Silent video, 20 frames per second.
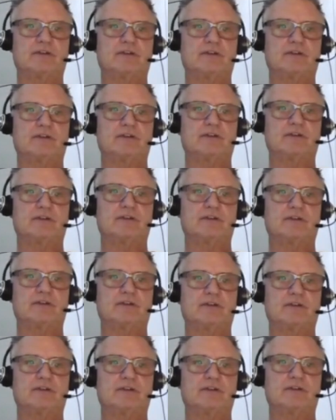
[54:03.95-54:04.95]
It was on
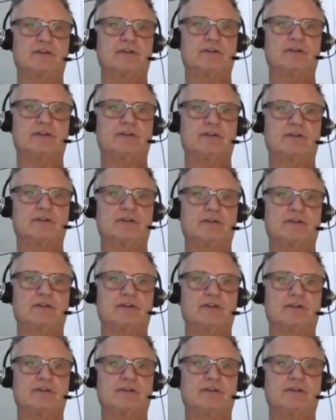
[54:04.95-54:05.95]
stands. It
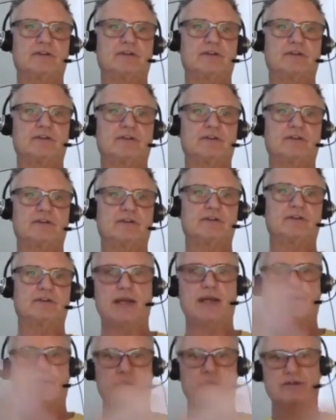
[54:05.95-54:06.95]
was a sign on
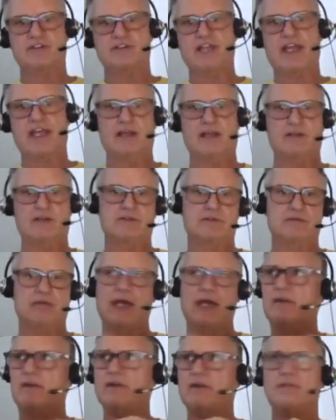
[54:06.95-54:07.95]
stands. I don't even know what the
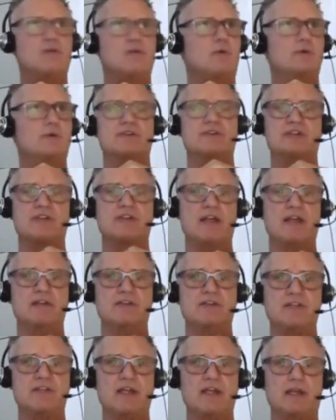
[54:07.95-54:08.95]
sign said.
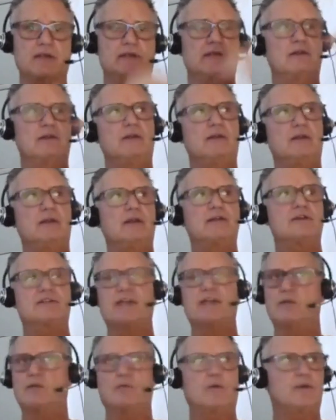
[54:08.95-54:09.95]
Said we drove
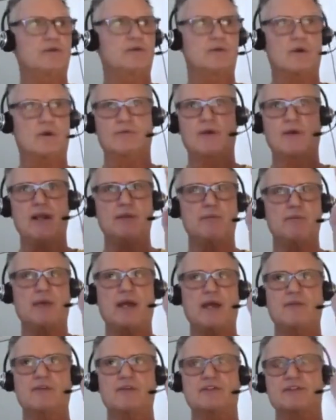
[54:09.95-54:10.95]
right by the sign.
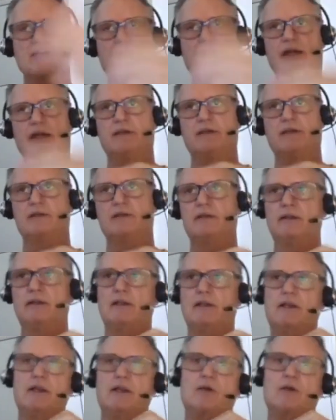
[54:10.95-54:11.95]
When we were
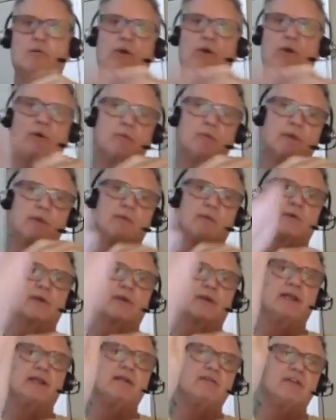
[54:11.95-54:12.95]
leaving Arrowhead and
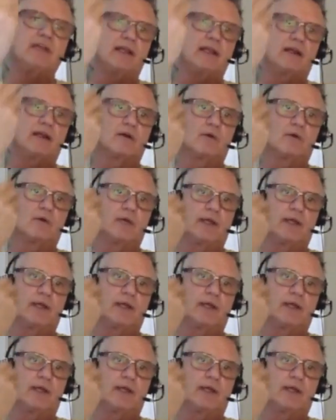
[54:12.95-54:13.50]
coming out,